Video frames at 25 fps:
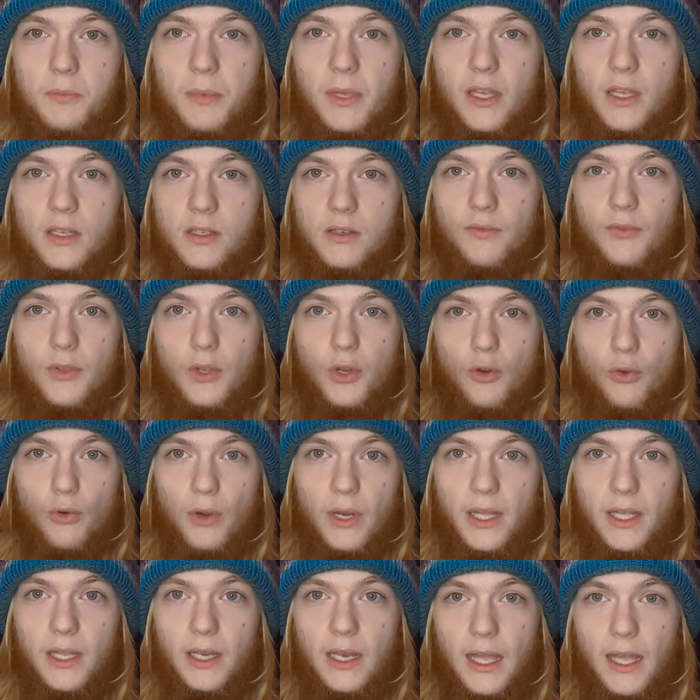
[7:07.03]
because of the
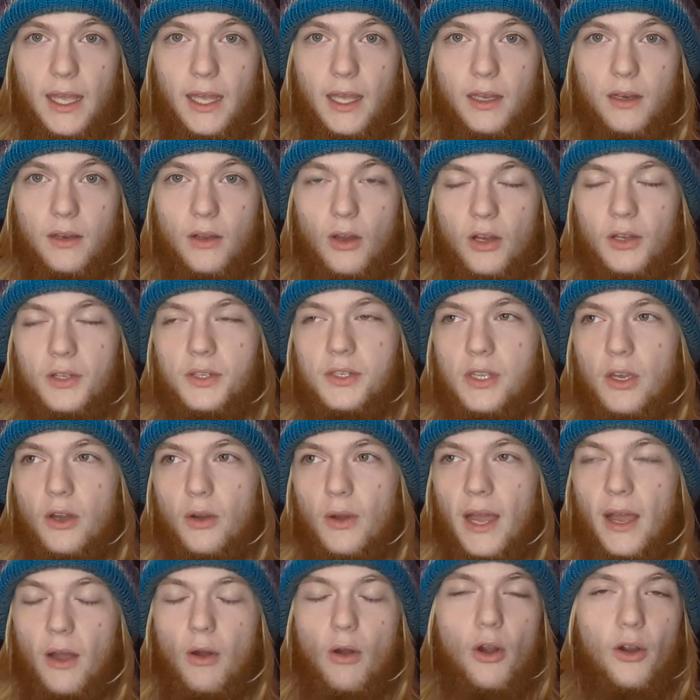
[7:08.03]
greed and also
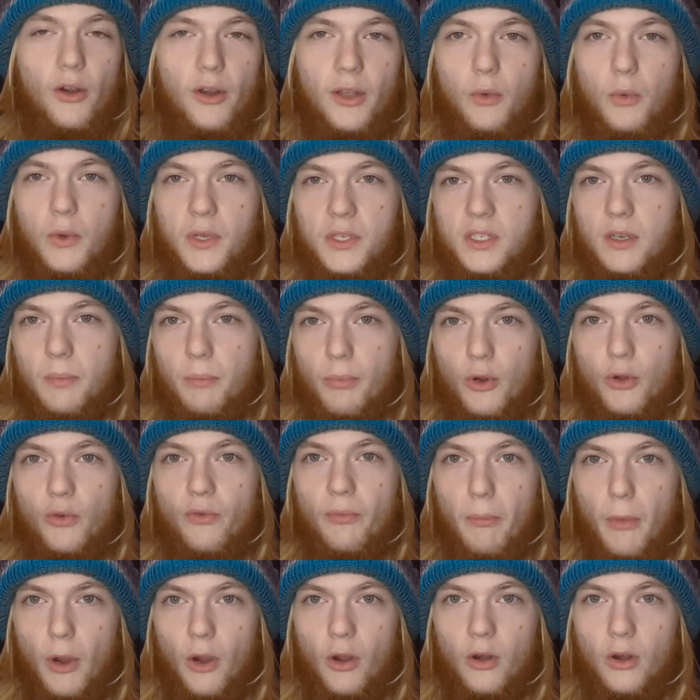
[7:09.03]
how hard it was to
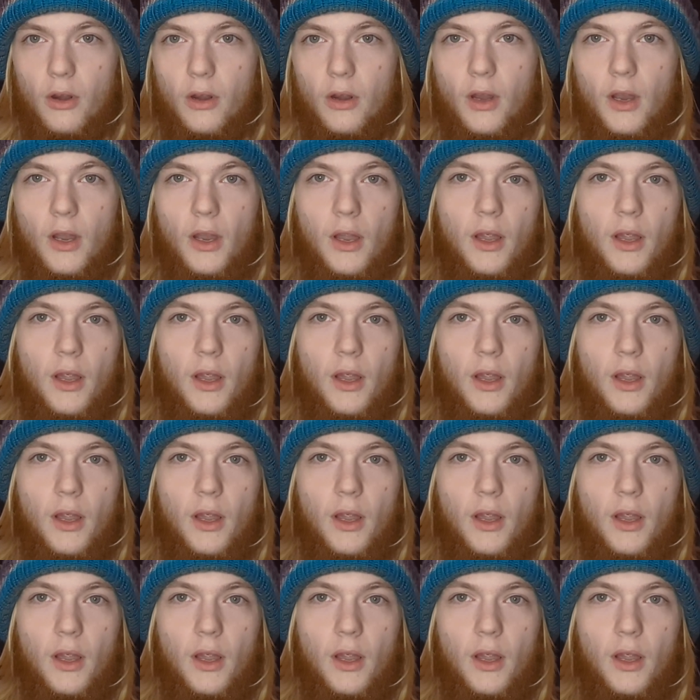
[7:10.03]
prove murder.